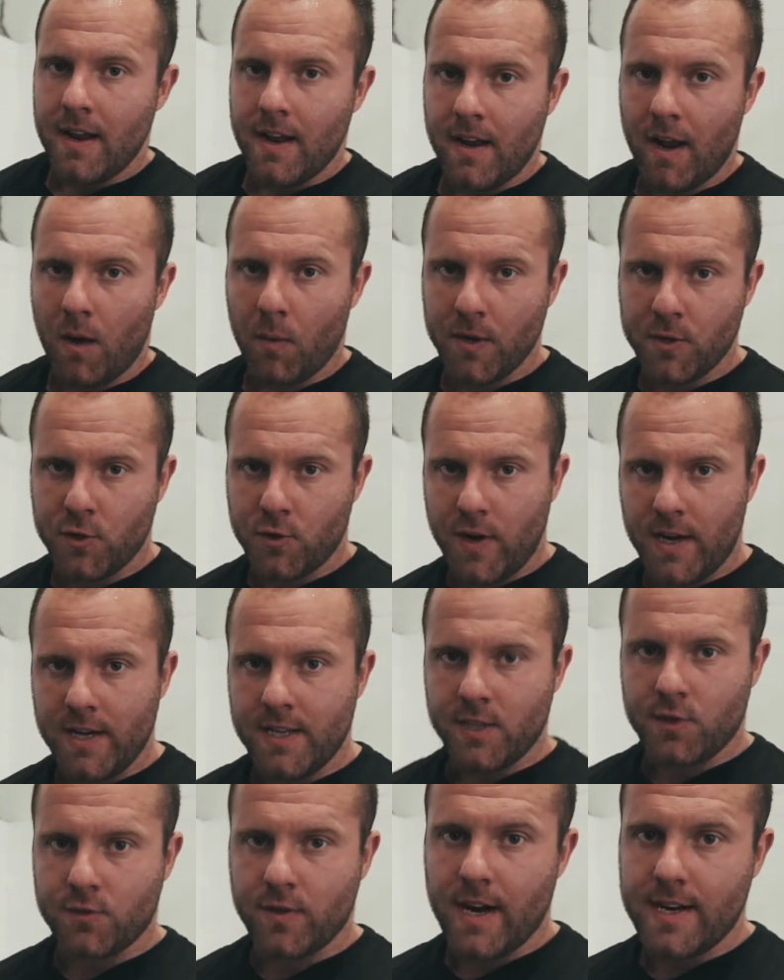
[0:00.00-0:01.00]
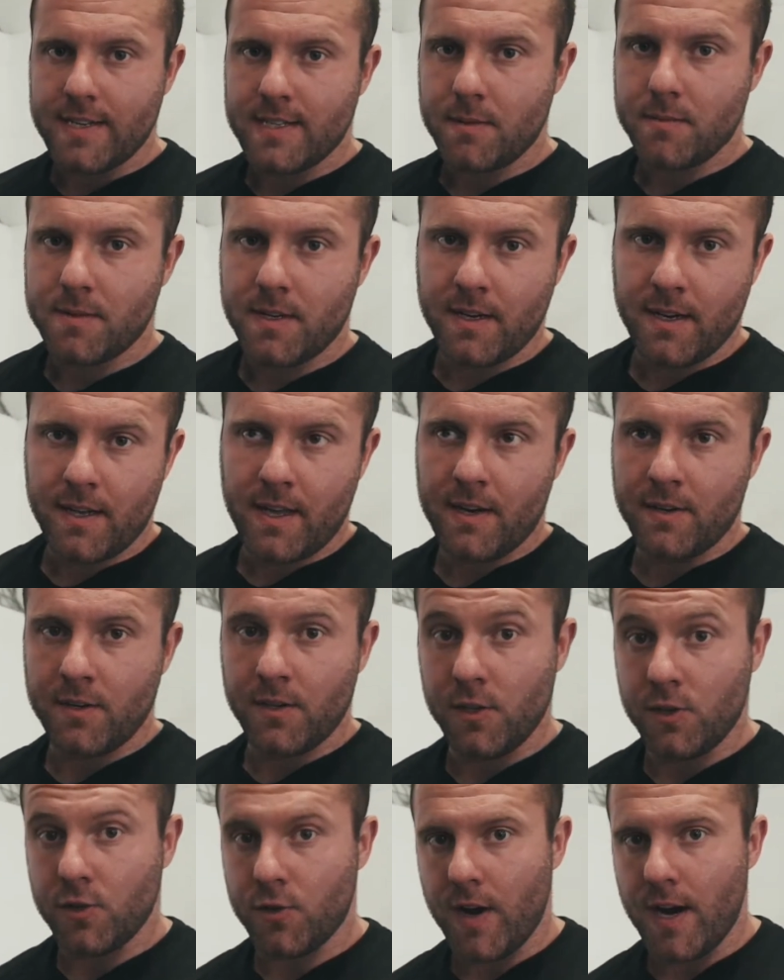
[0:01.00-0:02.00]
Now when training the triceps and the end of
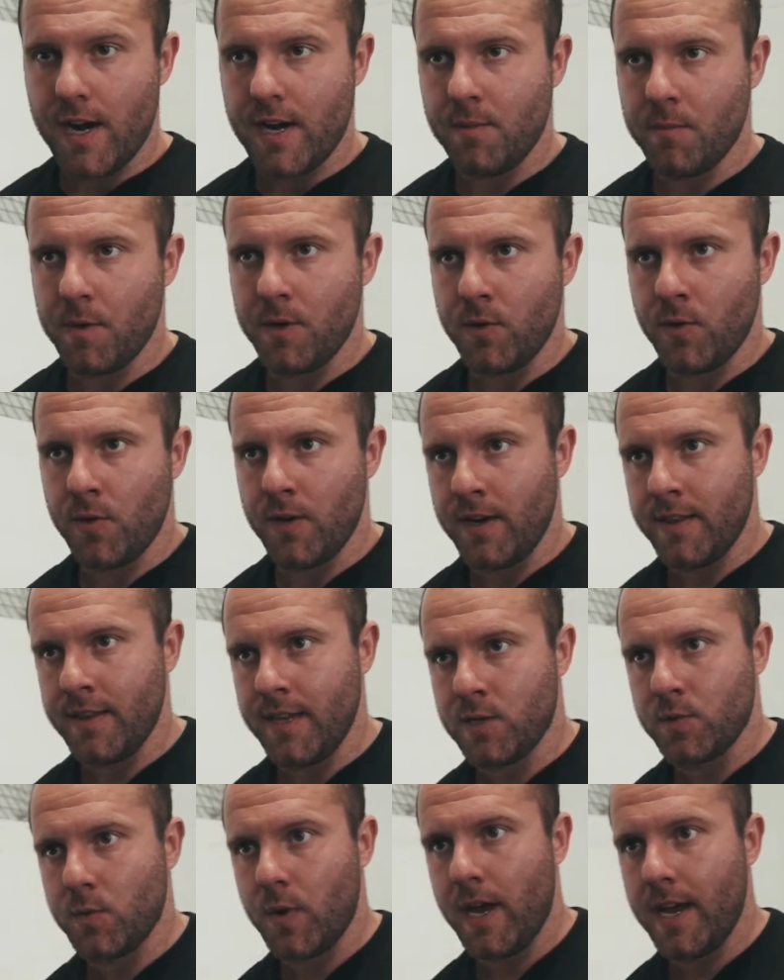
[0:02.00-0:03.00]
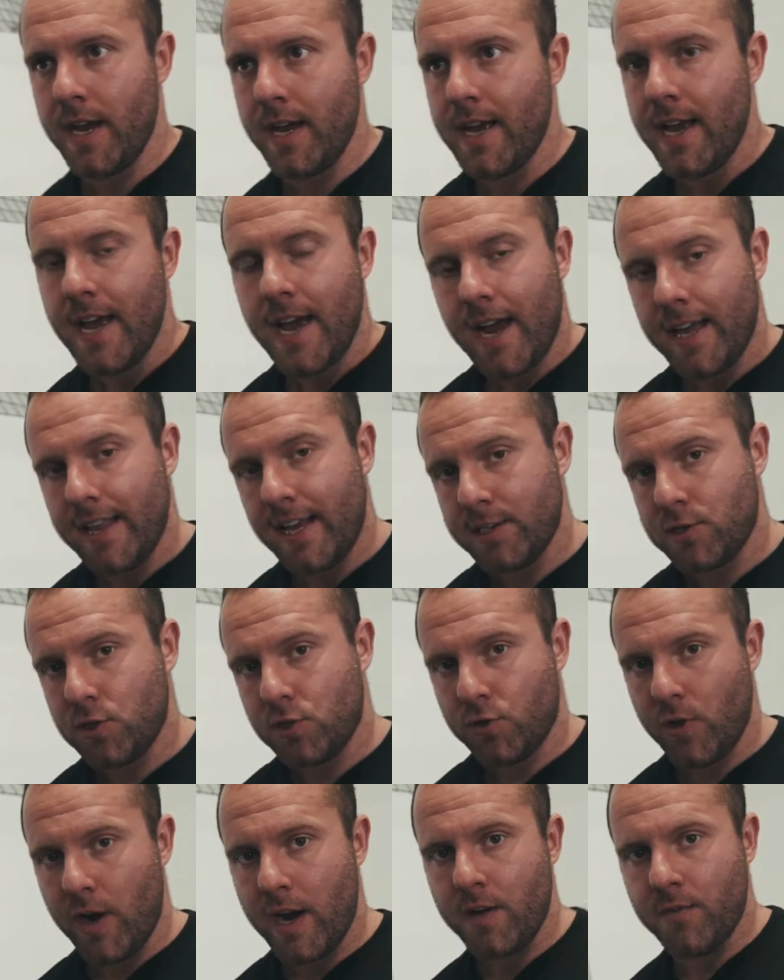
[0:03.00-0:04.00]
your training, when you're doing it in this way, I like to
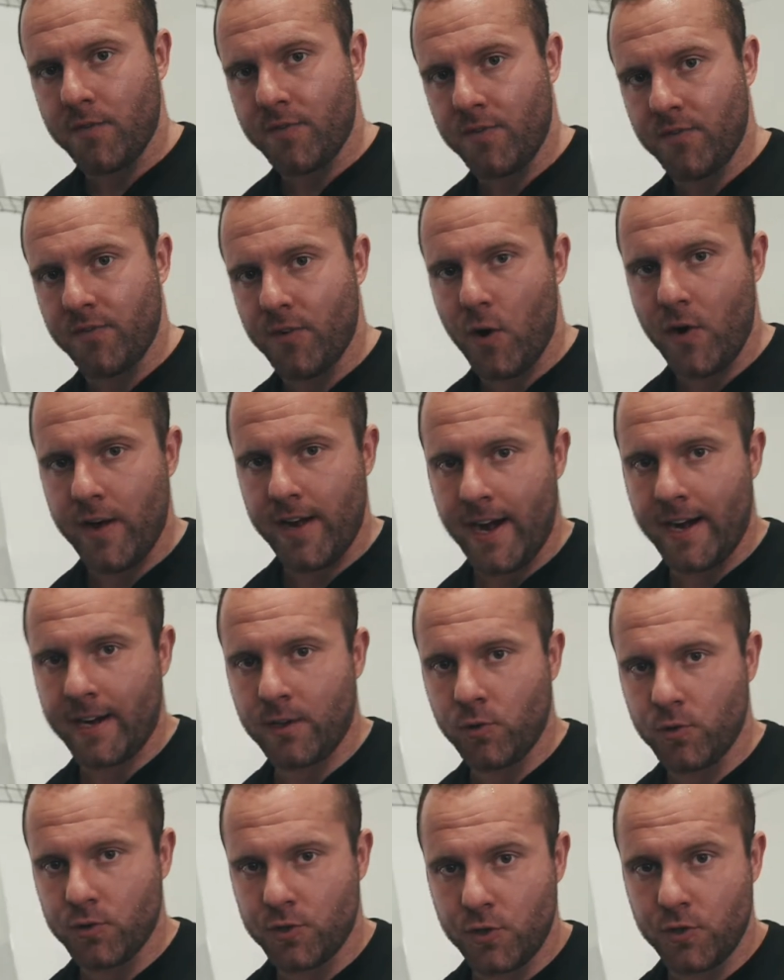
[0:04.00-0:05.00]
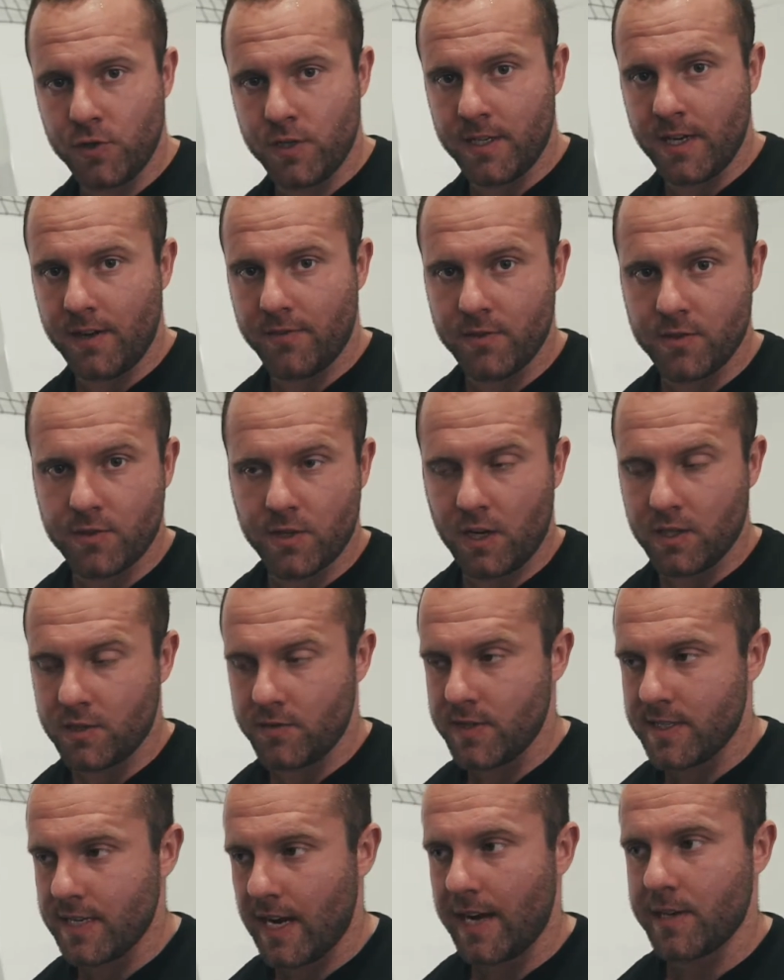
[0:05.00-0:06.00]
train them from varying angles using different sorts of
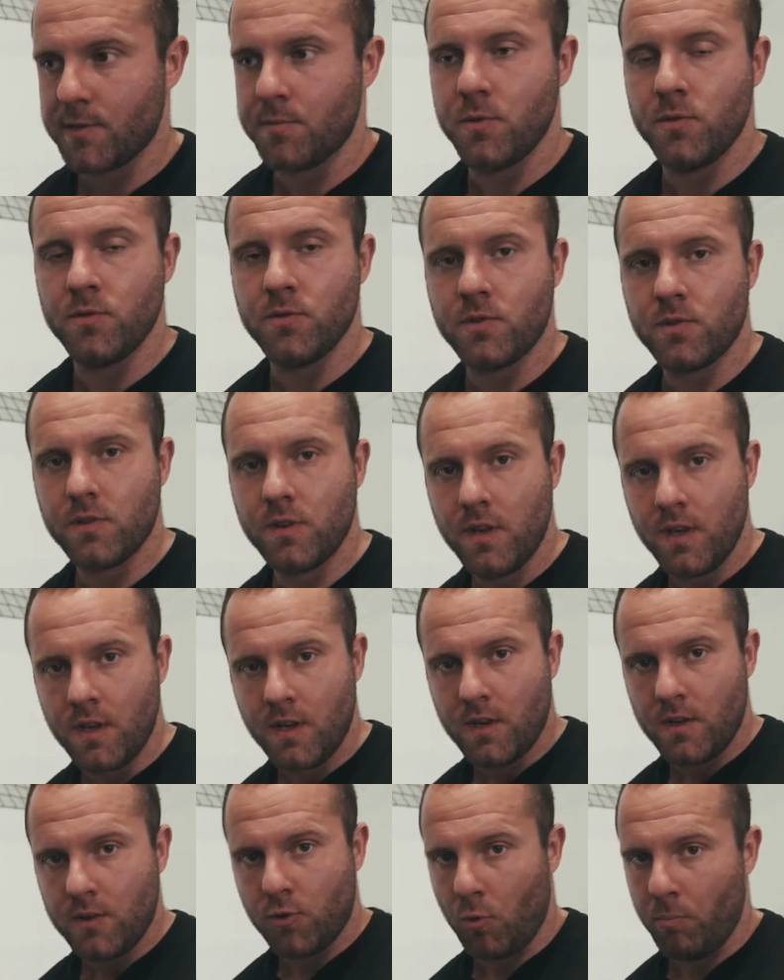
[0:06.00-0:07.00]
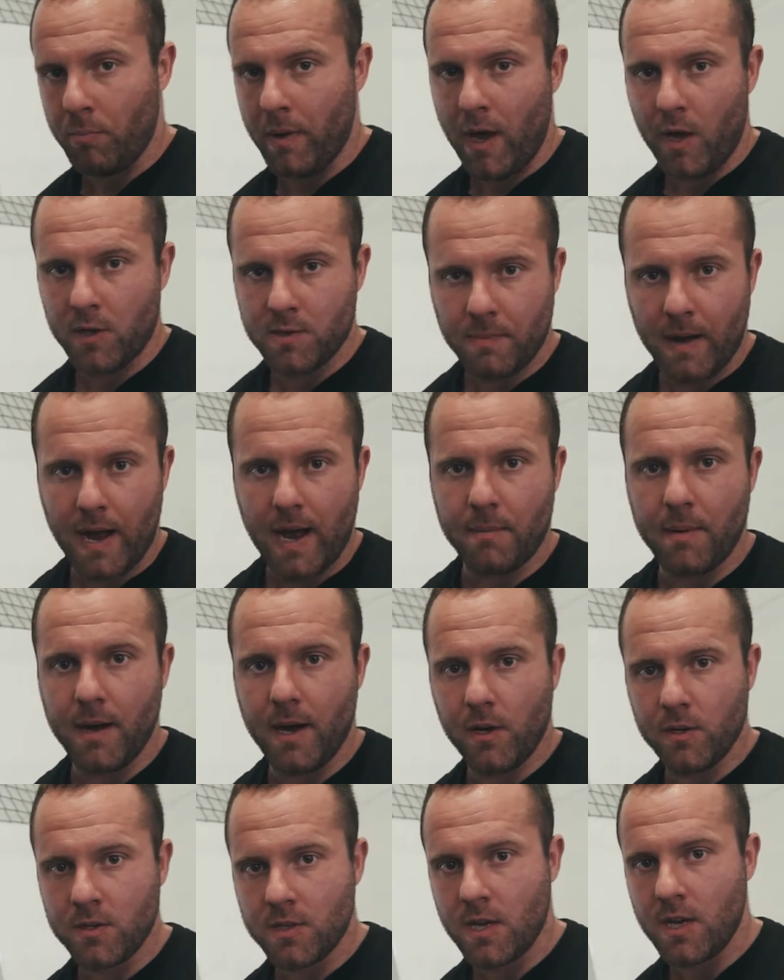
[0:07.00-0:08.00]
attachments, dumbbells,
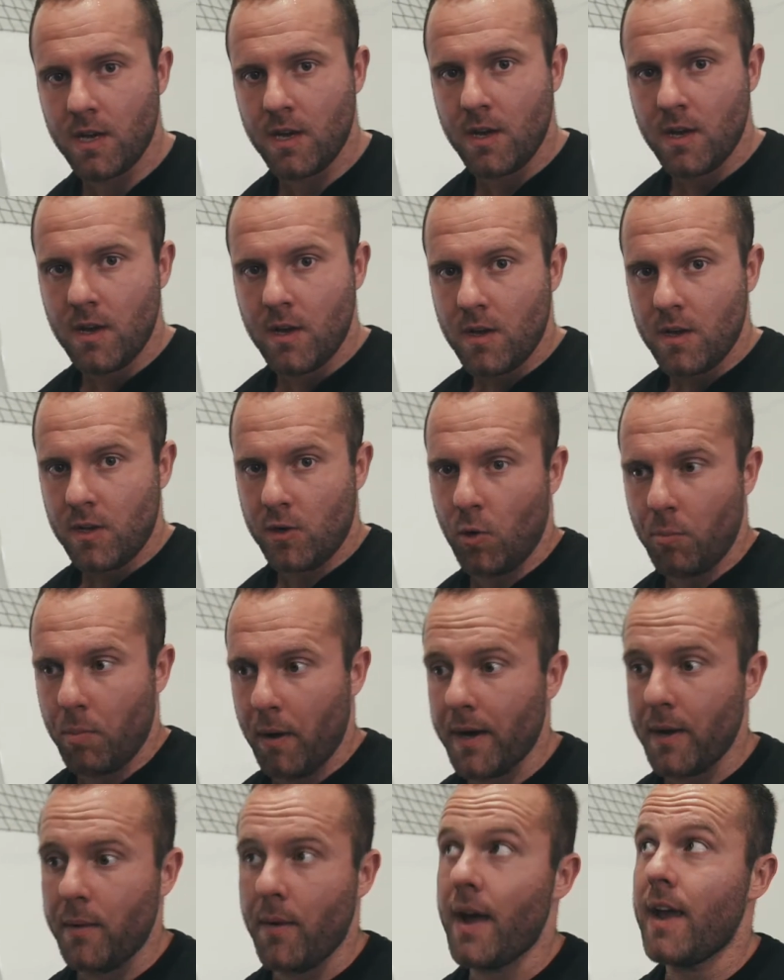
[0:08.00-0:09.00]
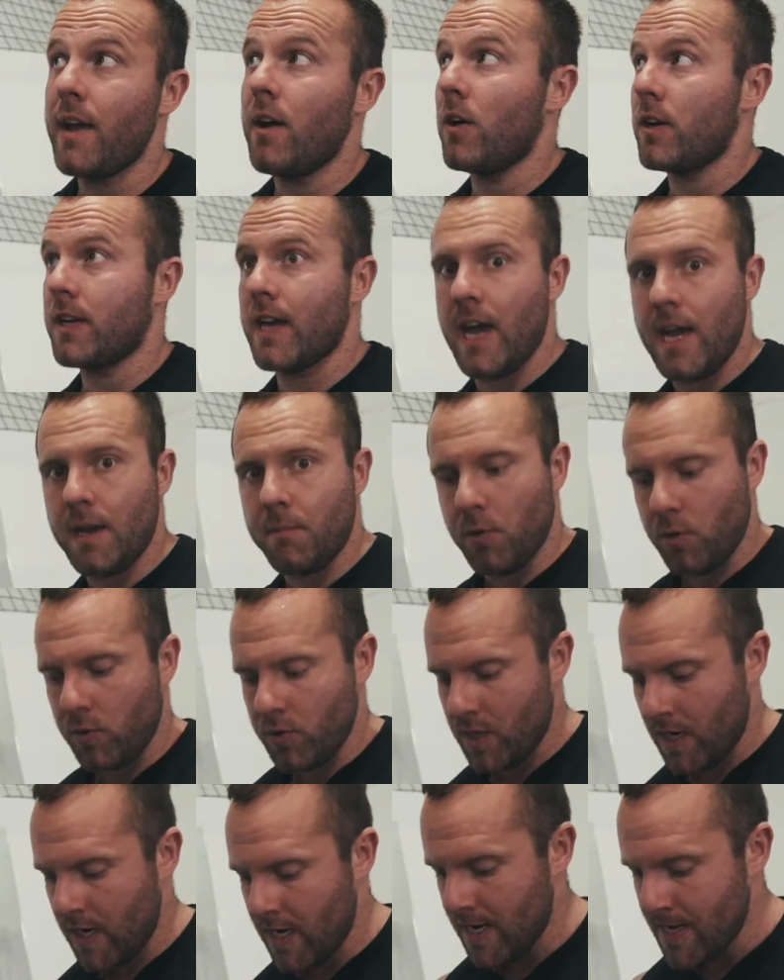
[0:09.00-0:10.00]
barbells, you know, body weight or
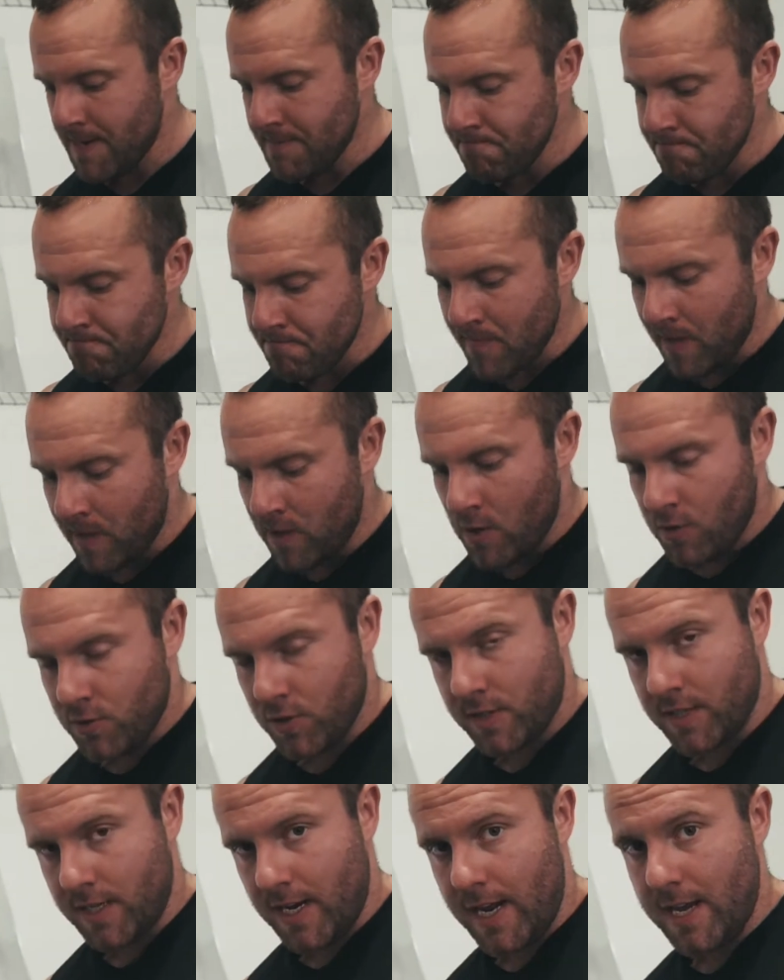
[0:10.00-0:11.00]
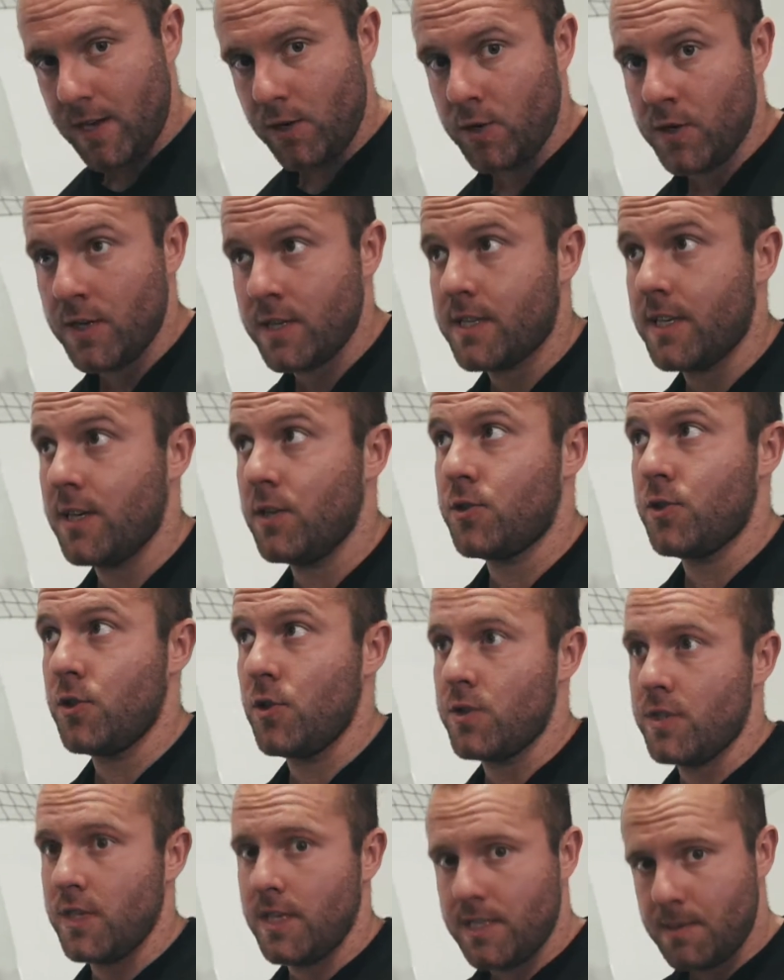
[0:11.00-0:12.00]
cables. So today you're going to see us
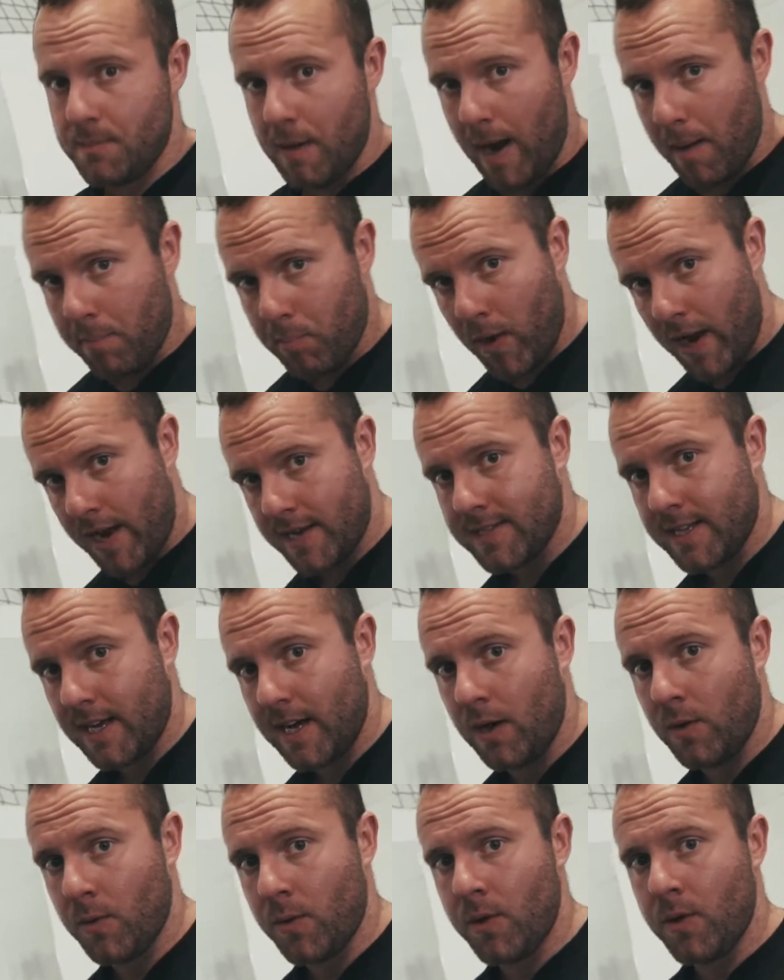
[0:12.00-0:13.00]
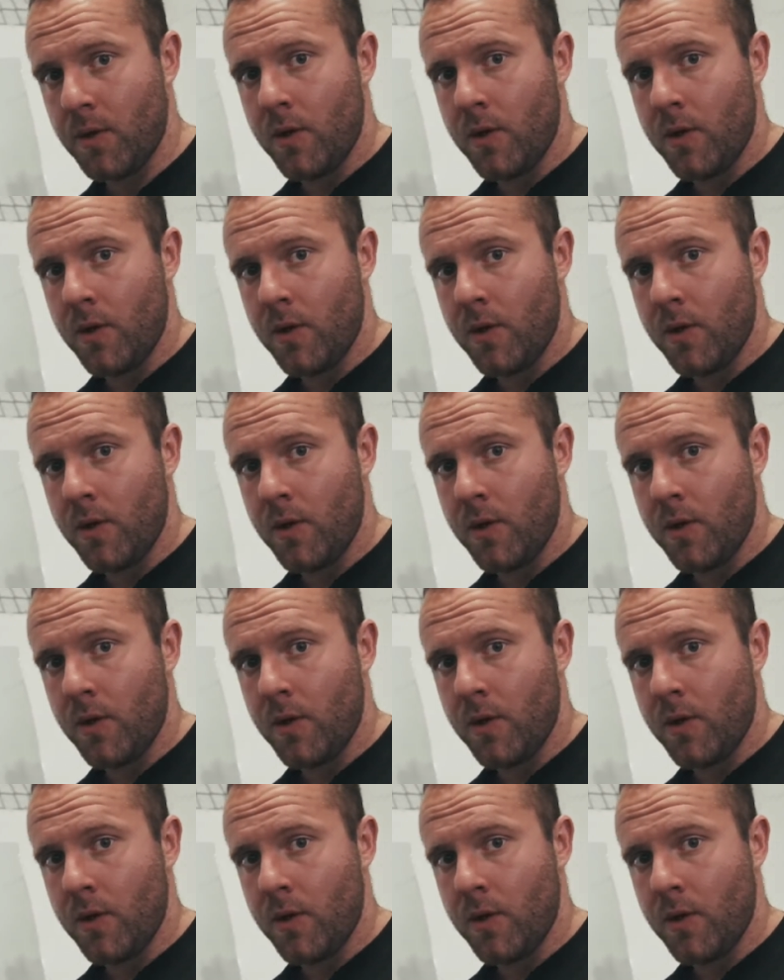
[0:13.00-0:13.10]
use easy bar press down,